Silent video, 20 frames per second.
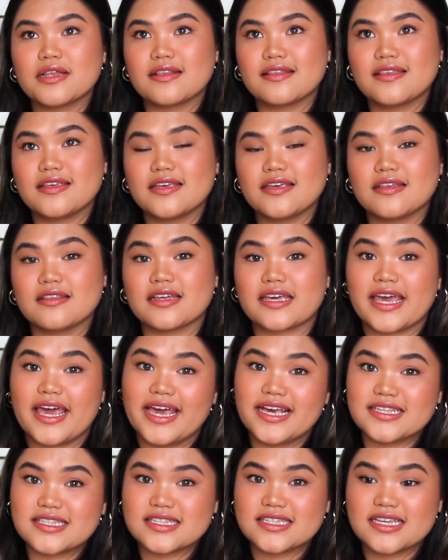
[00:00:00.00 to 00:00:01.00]
the
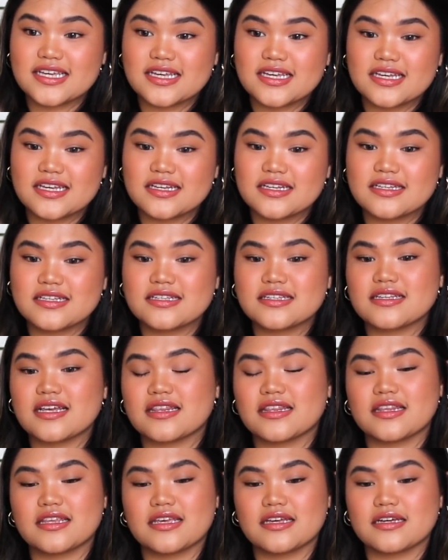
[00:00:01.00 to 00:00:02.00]
cases
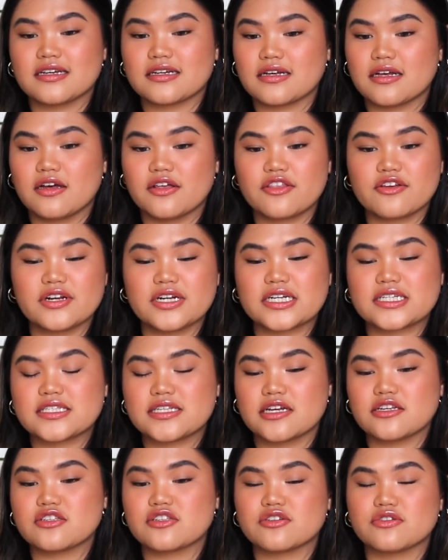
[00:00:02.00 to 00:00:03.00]
and the other
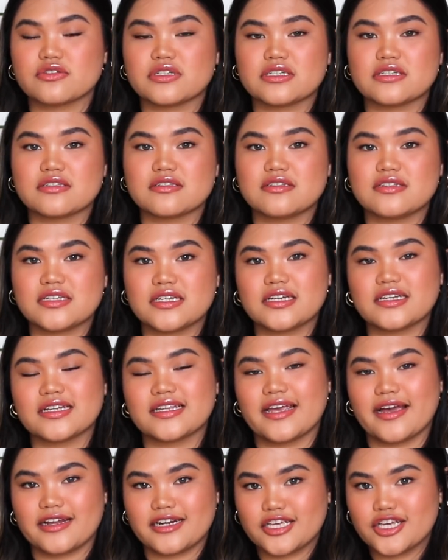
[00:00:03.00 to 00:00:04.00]
accessories
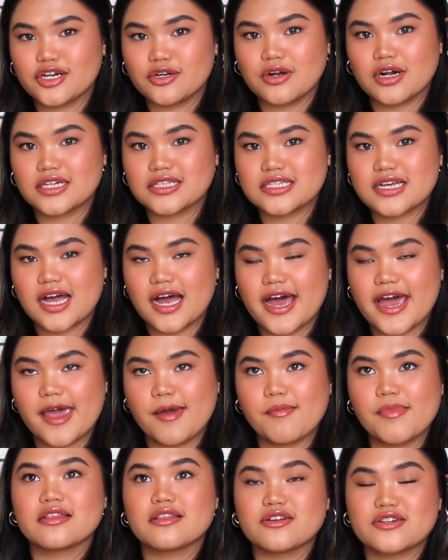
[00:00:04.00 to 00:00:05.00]
didn't get here on
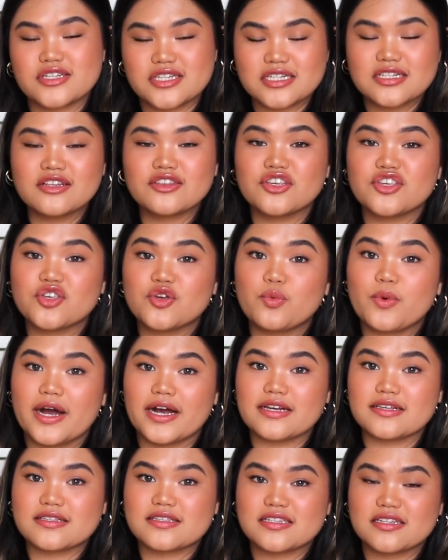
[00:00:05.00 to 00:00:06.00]
time. They're still in the
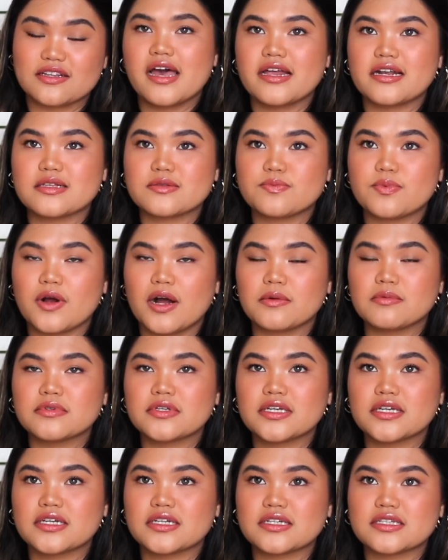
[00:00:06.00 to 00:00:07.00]
US, and it's
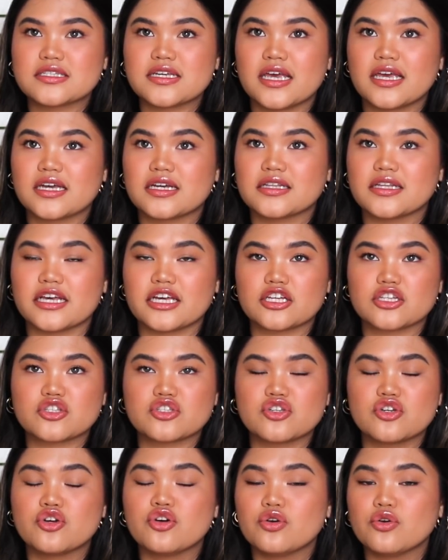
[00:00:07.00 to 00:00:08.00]
probably gonna take like
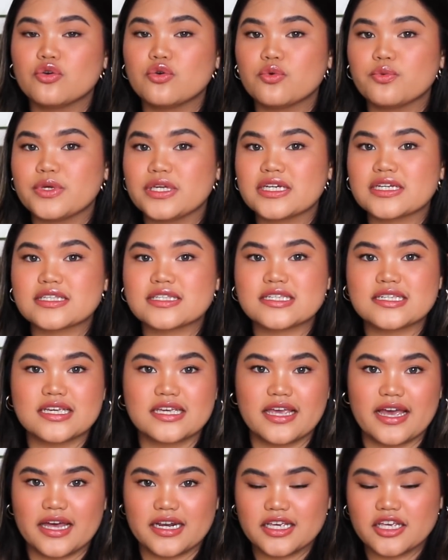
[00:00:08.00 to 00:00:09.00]
2 weeks to
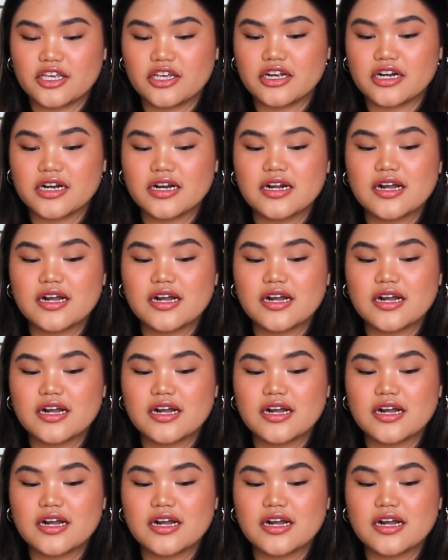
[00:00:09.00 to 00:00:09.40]
get here.